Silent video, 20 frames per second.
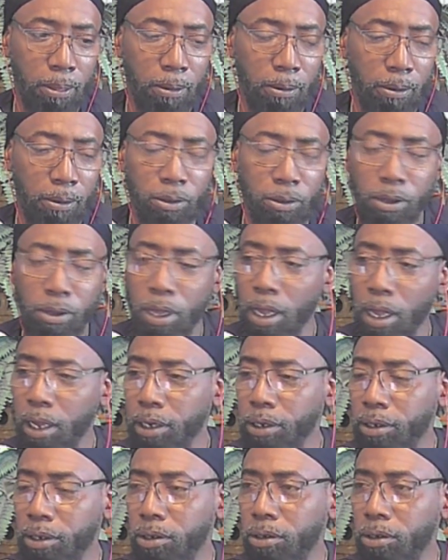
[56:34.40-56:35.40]
you
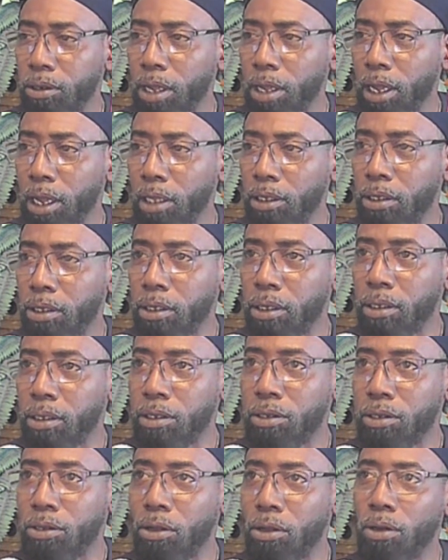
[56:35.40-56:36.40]
can't
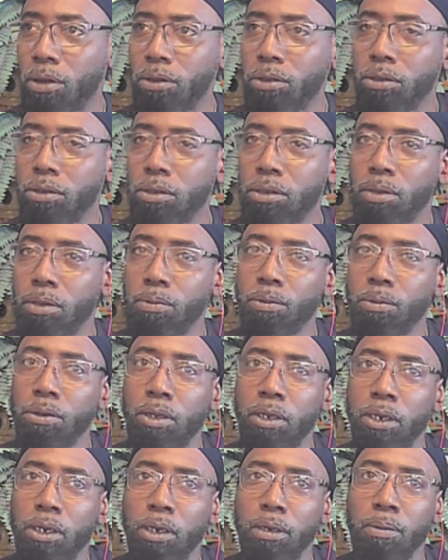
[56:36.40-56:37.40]
talk to
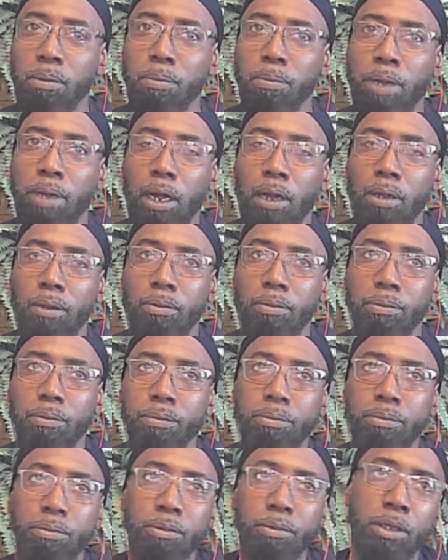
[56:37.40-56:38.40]
someone about
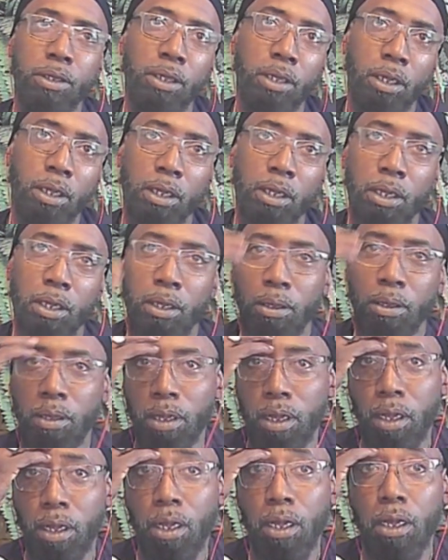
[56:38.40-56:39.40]

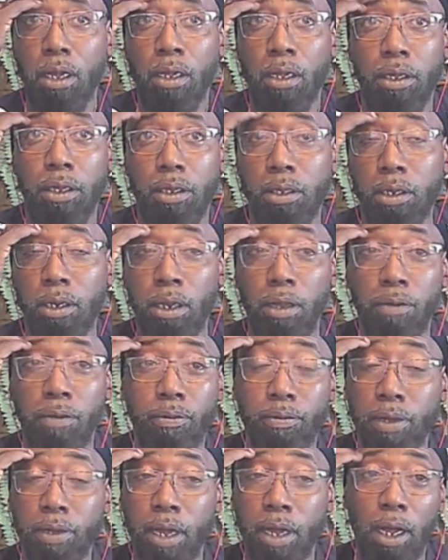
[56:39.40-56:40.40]
the love
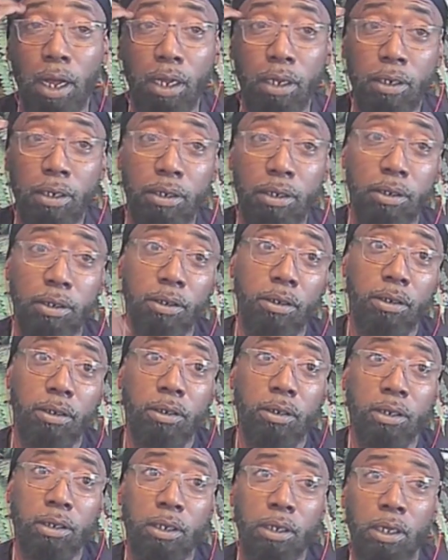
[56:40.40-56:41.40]
of God
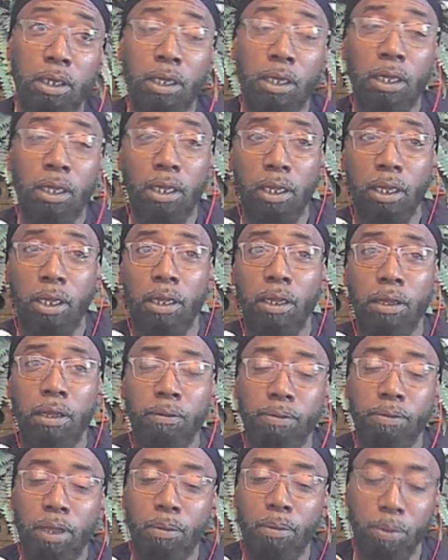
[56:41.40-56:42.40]

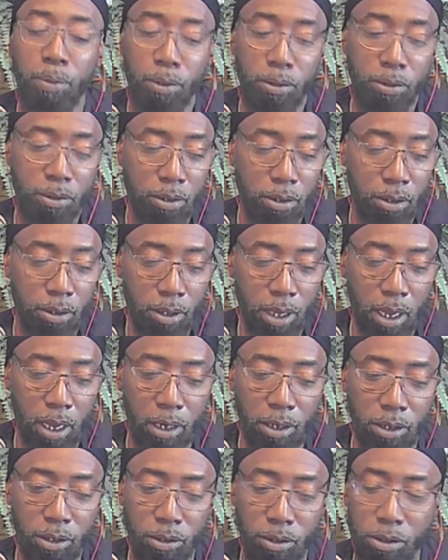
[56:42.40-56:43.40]
if that person
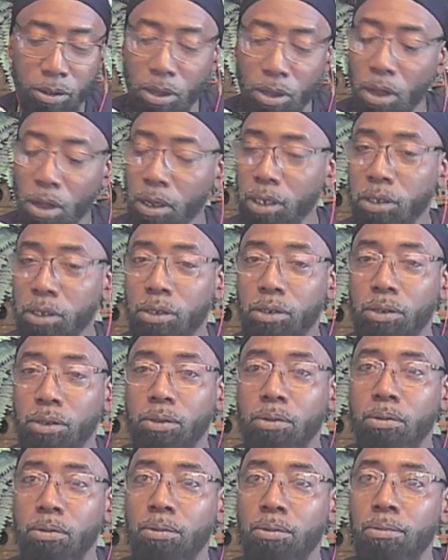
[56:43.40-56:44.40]
that you're talking
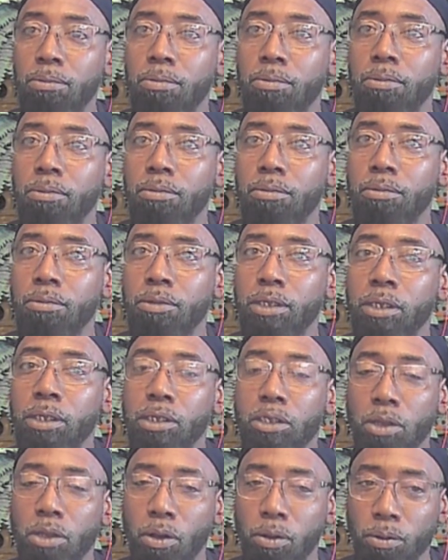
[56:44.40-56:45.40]
to
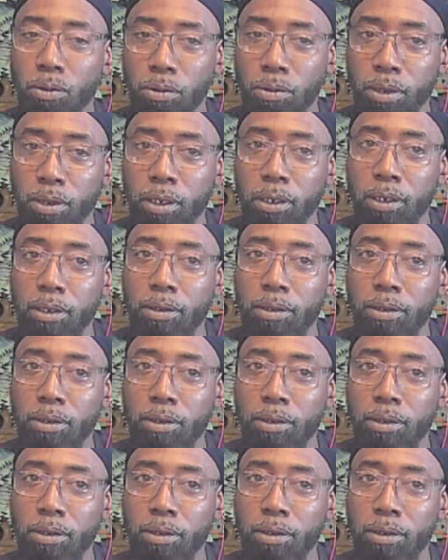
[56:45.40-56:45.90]
is hungry.